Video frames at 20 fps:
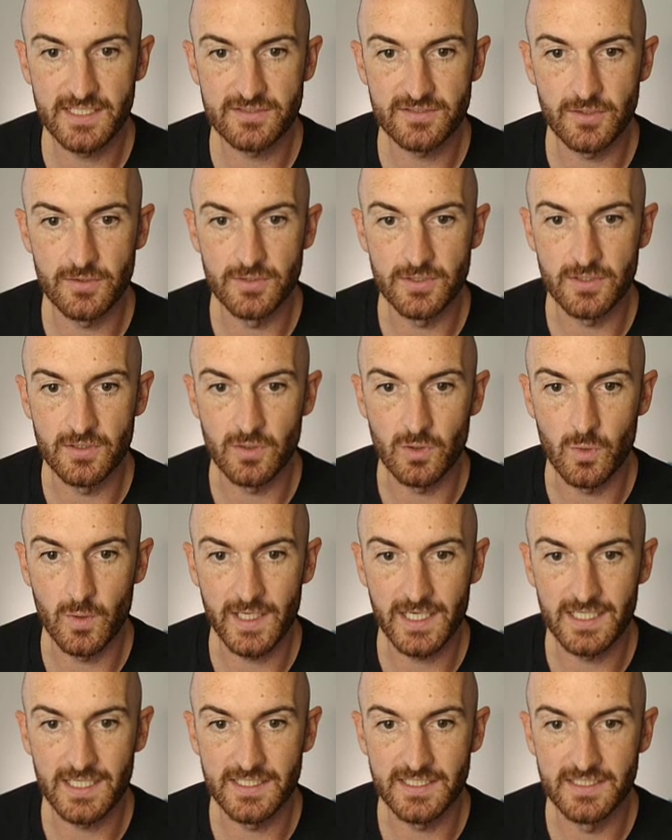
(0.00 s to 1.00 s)
so you can
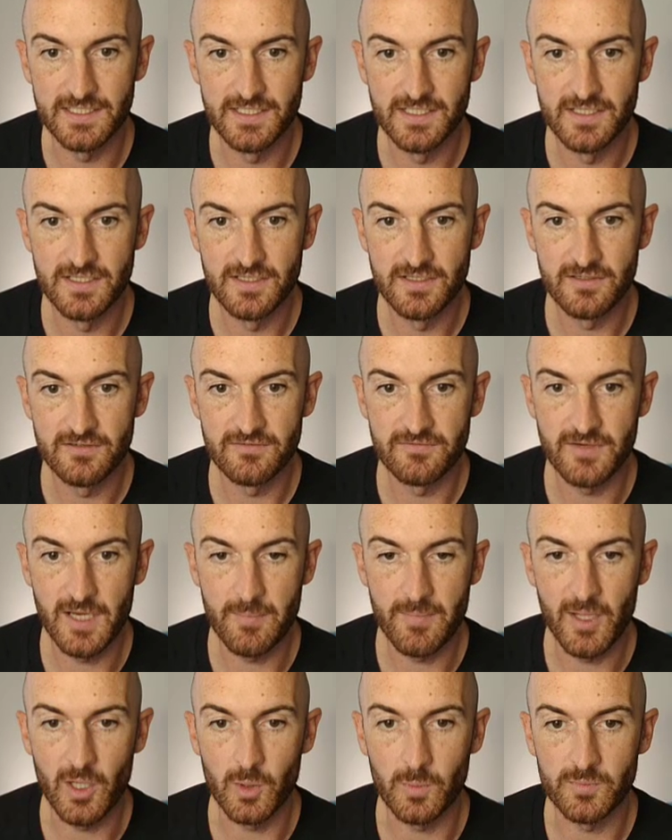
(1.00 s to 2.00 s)
quickly
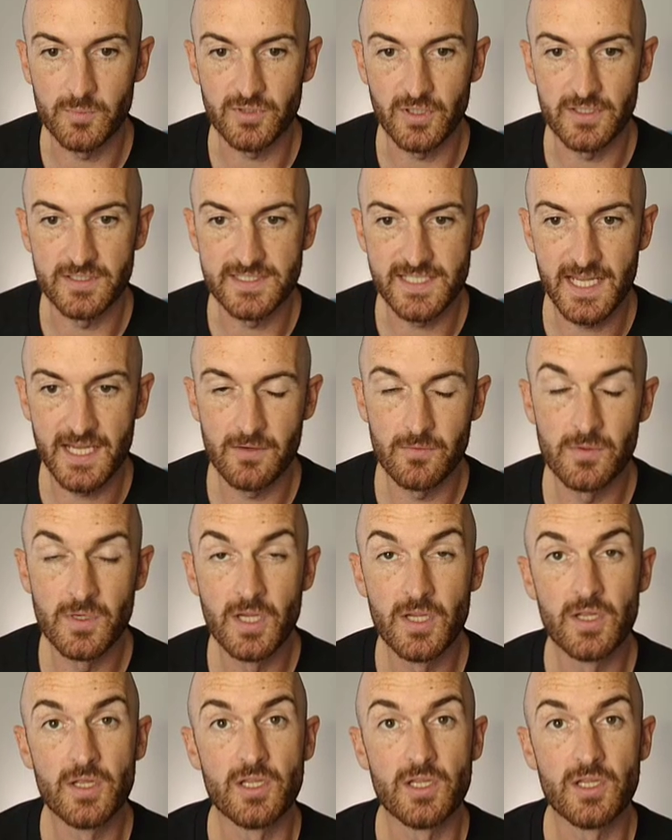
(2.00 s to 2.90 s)
flip it upside down.